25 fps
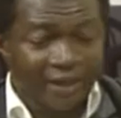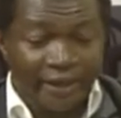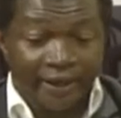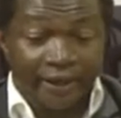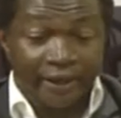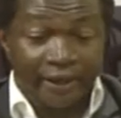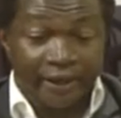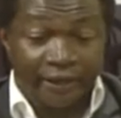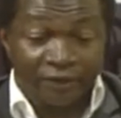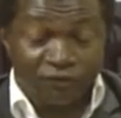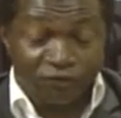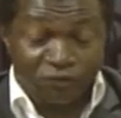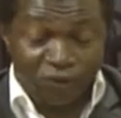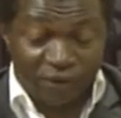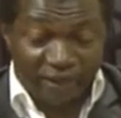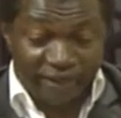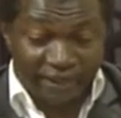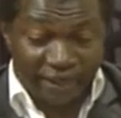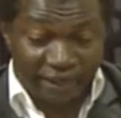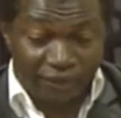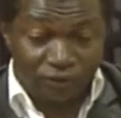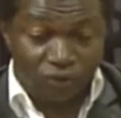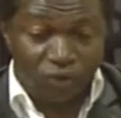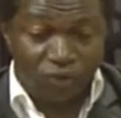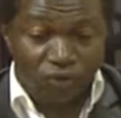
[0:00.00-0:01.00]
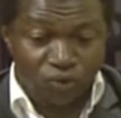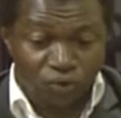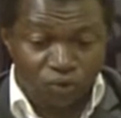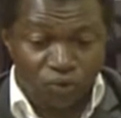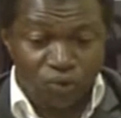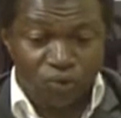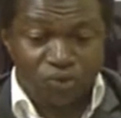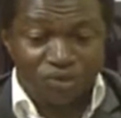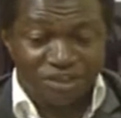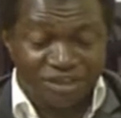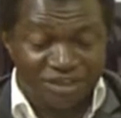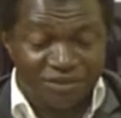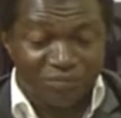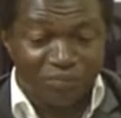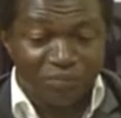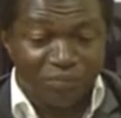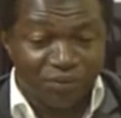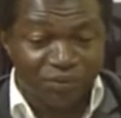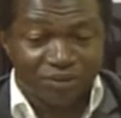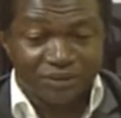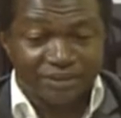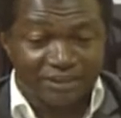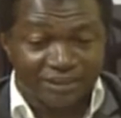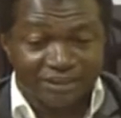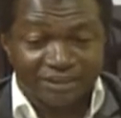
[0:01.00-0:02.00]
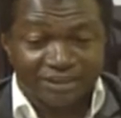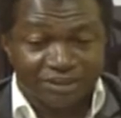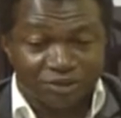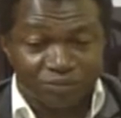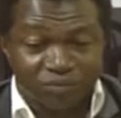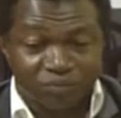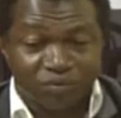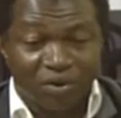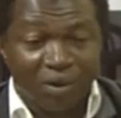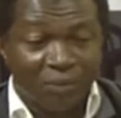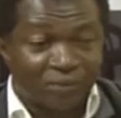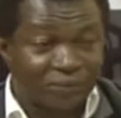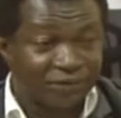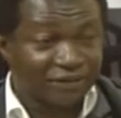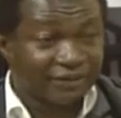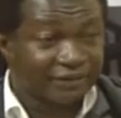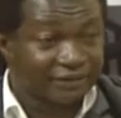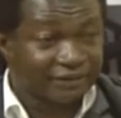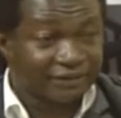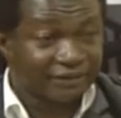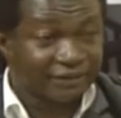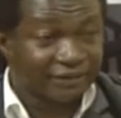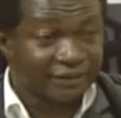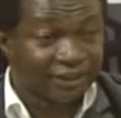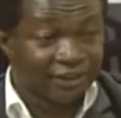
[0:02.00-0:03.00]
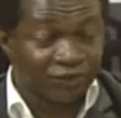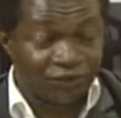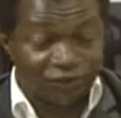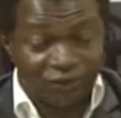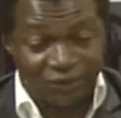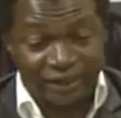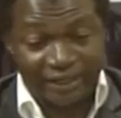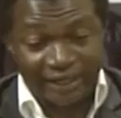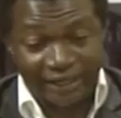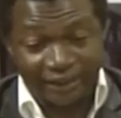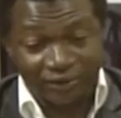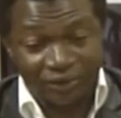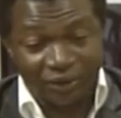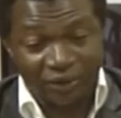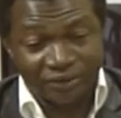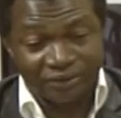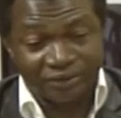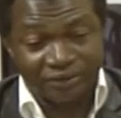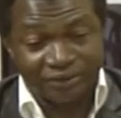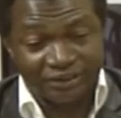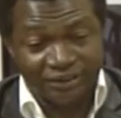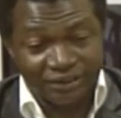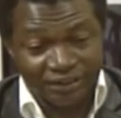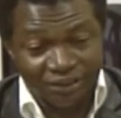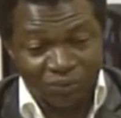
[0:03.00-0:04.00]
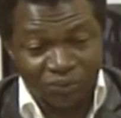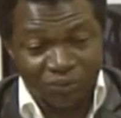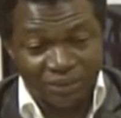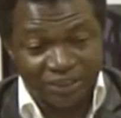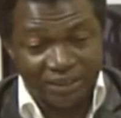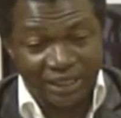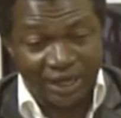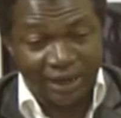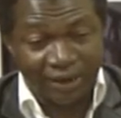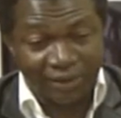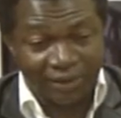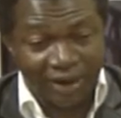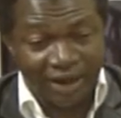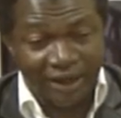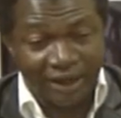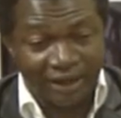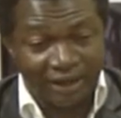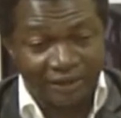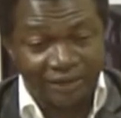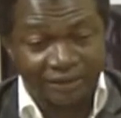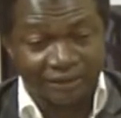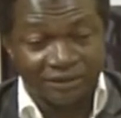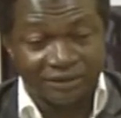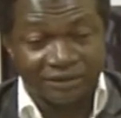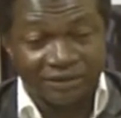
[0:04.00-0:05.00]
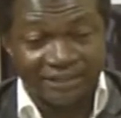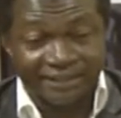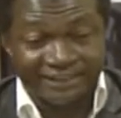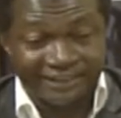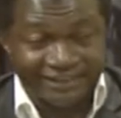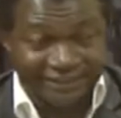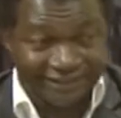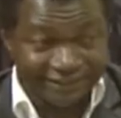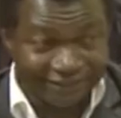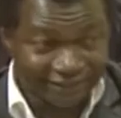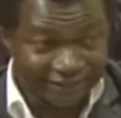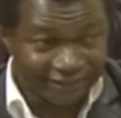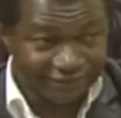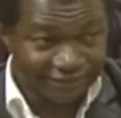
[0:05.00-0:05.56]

If we cannot do simple things properly, if we cannot deal with our greed